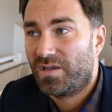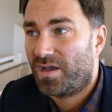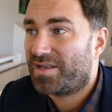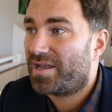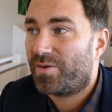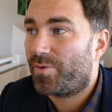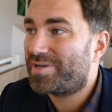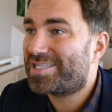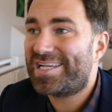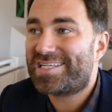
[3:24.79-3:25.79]
I don't know,
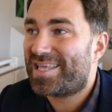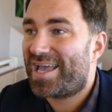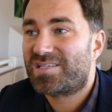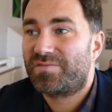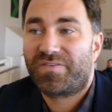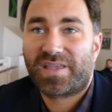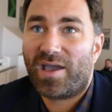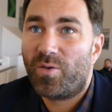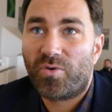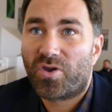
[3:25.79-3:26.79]
probably 6,000 for
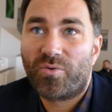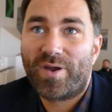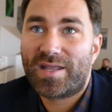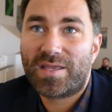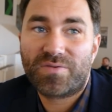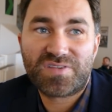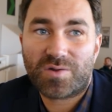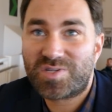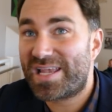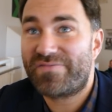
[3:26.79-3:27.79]
Kelvick already. We've
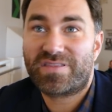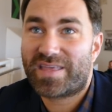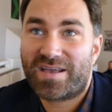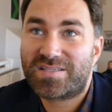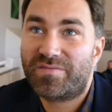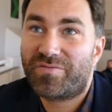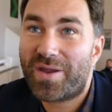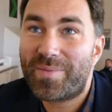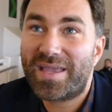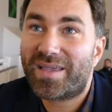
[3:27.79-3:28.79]
sold 7,000 for
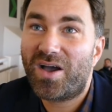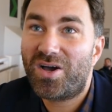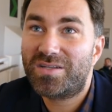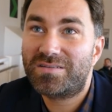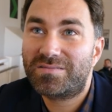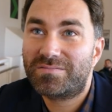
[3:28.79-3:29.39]
Amir Khan.